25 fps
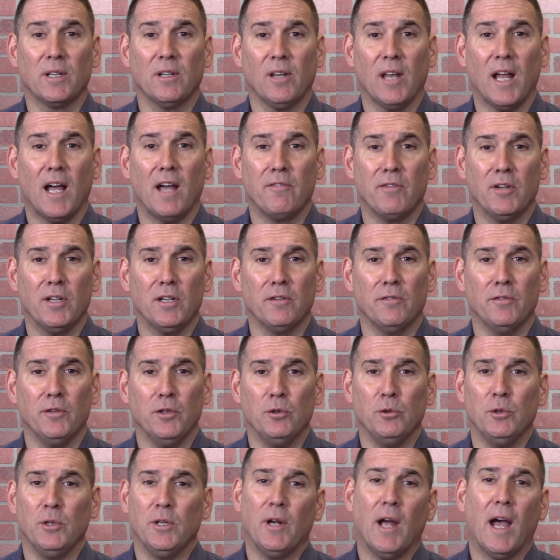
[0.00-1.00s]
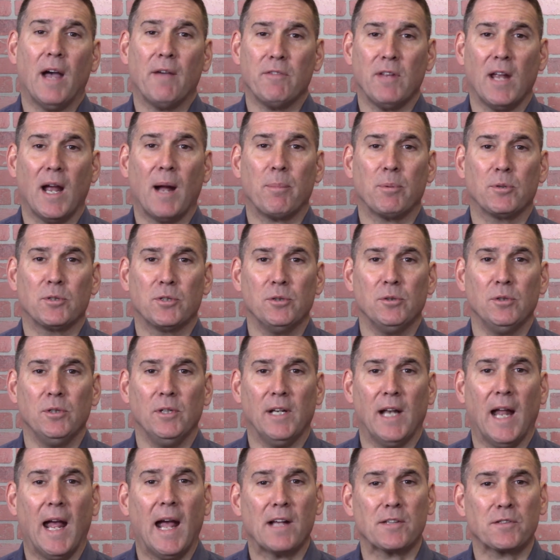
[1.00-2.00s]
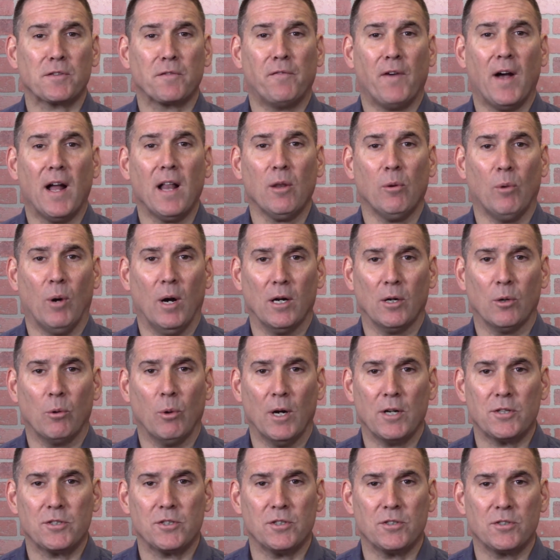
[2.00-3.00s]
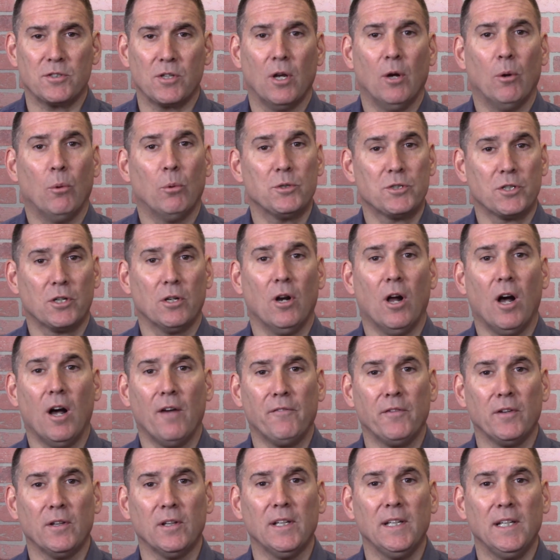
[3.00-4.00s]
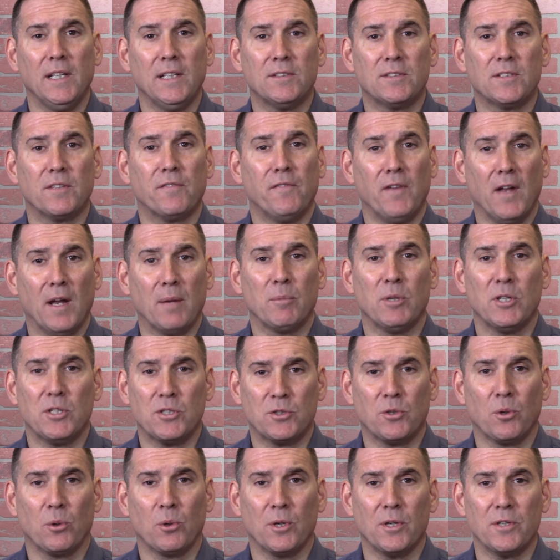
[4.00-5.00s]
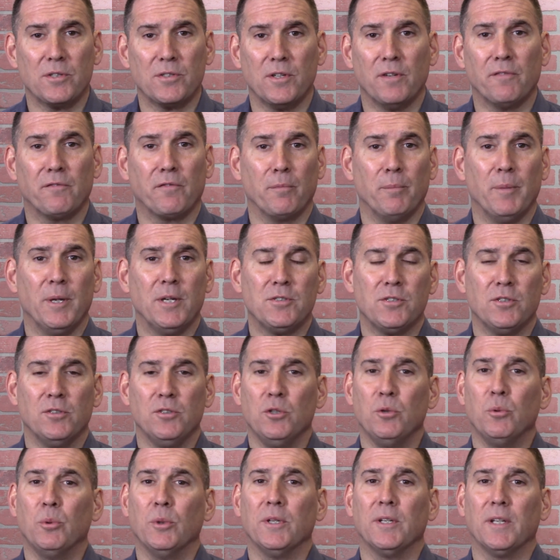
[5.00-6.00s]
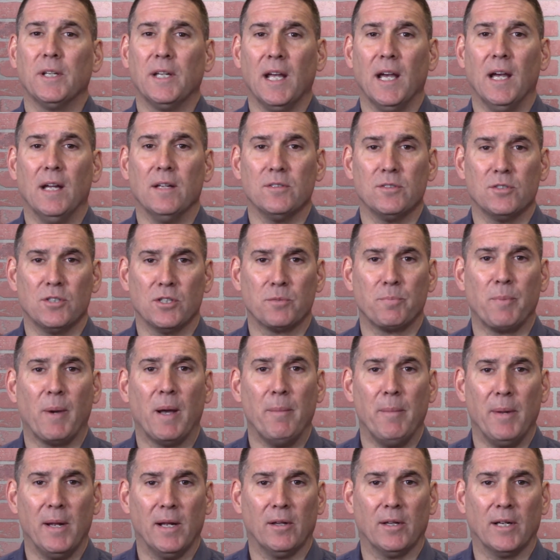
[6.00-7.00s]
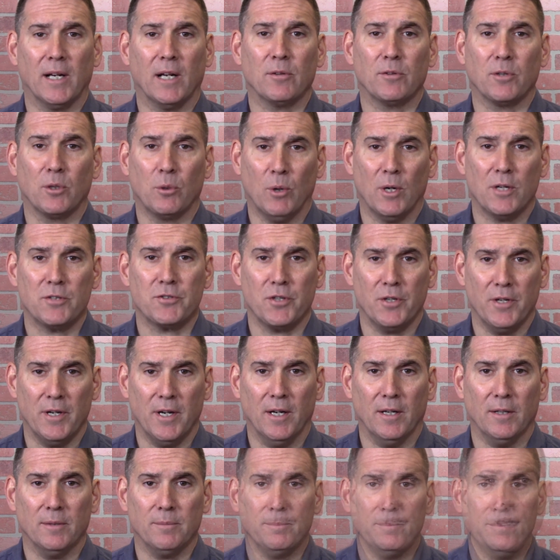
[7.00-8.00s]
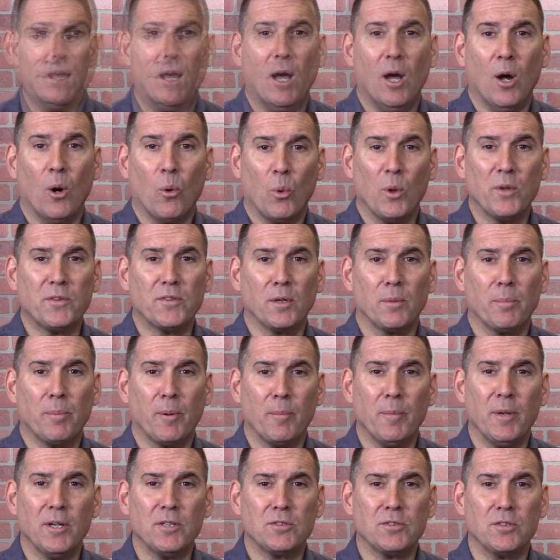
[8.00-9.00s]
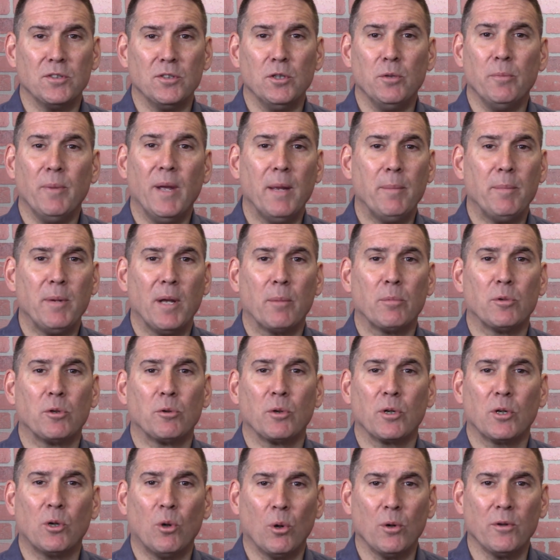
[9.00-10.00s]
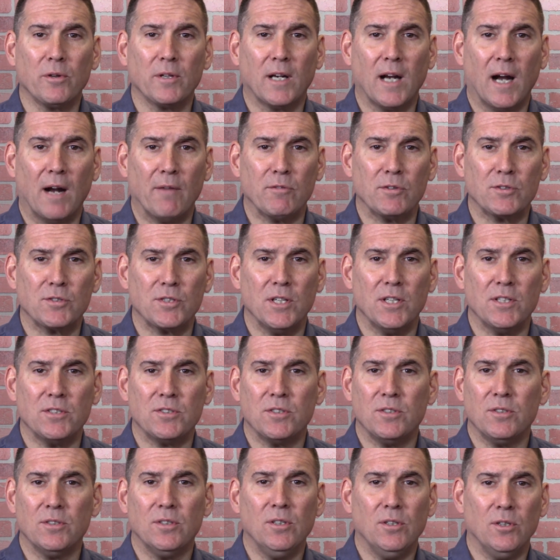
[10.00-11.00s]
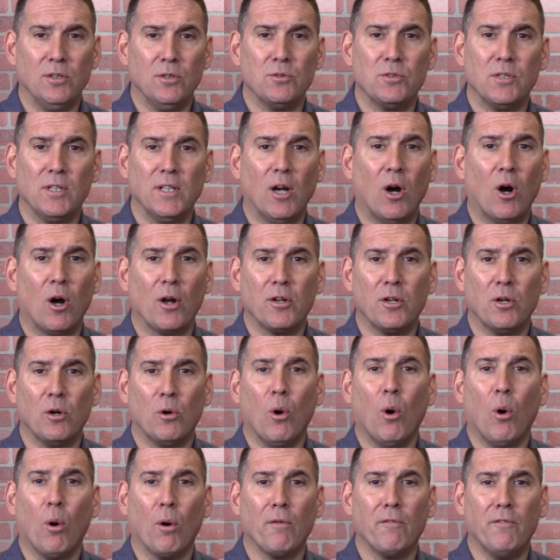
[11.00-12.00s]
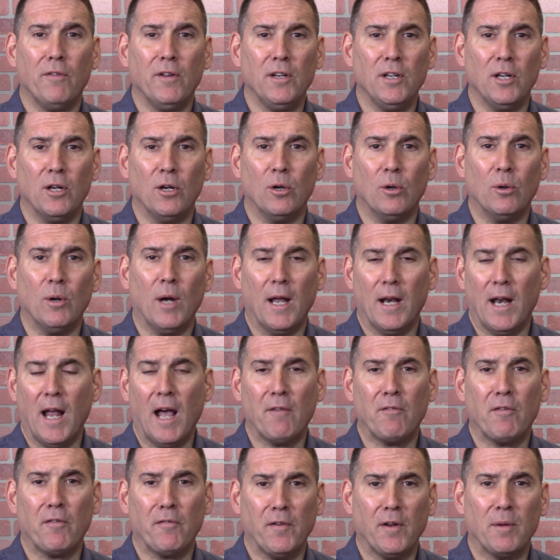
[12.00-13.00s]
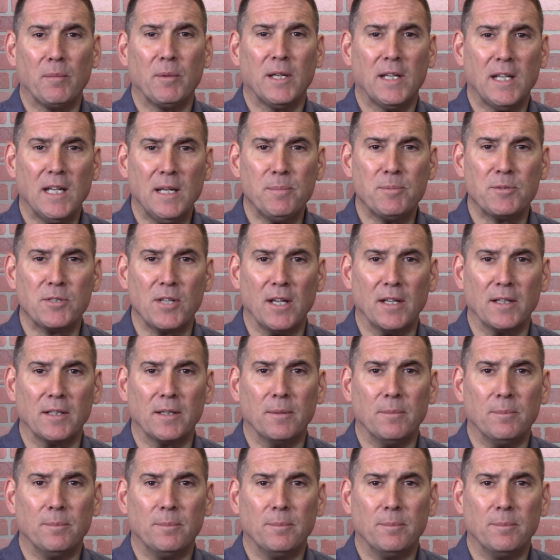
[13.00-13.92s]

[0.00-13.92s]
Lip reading: a live interview, you have the opportunity to ask follow-on questions, which can often lead to family stories and information you wouldn't get just by mailing out the questionnaire. With their permission, you may be able to record the conversation using audio or video and have a family keepsake.